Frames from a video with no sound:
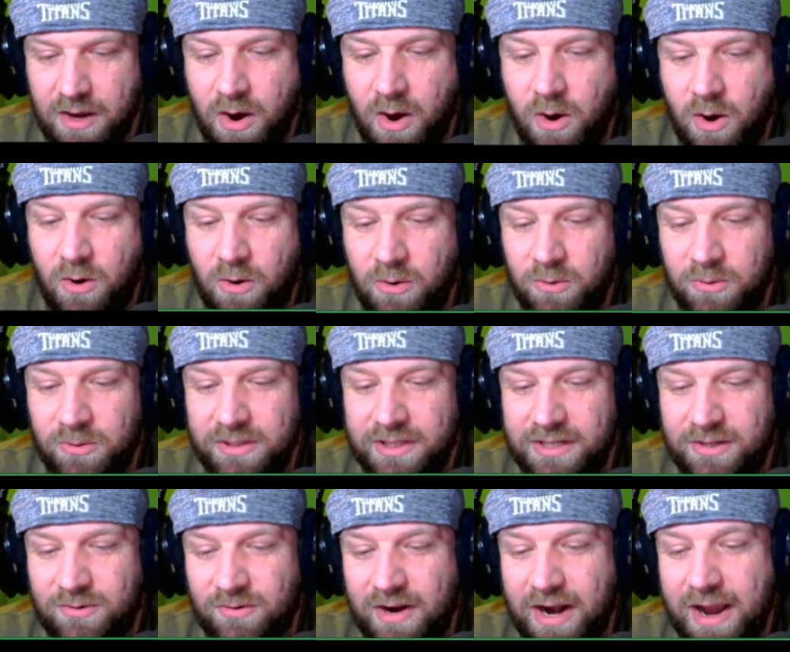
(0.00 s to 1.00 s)

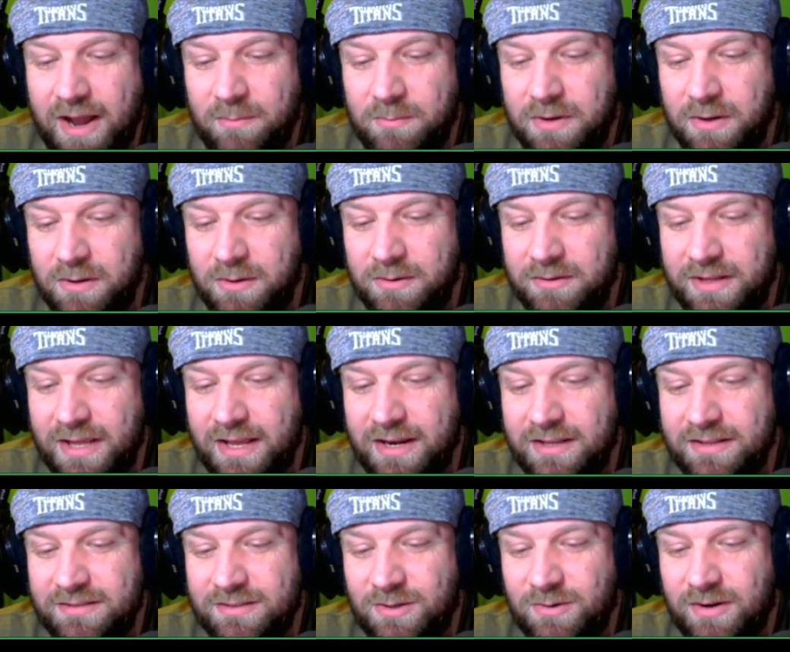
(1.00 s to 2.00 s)
"Holy crap, dude! That
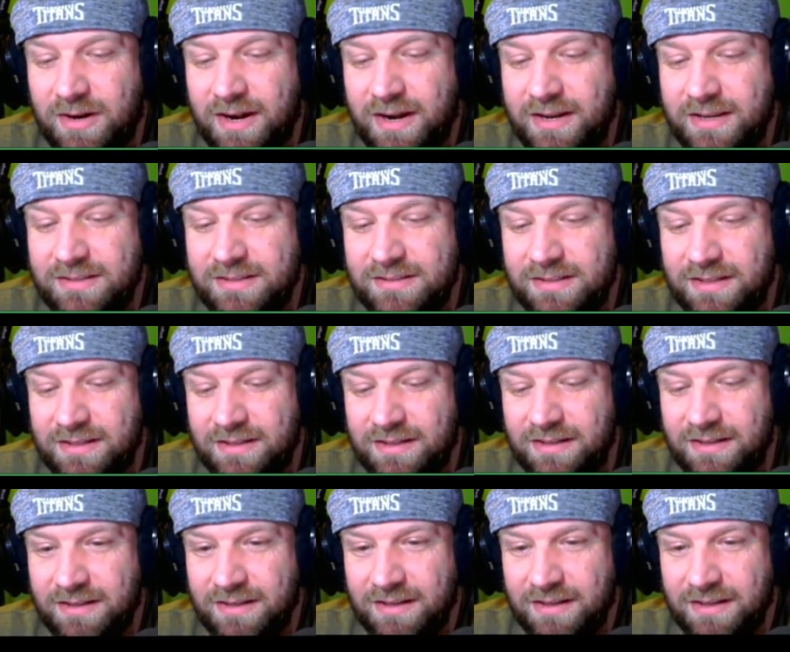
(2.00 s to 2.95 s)
is crazy.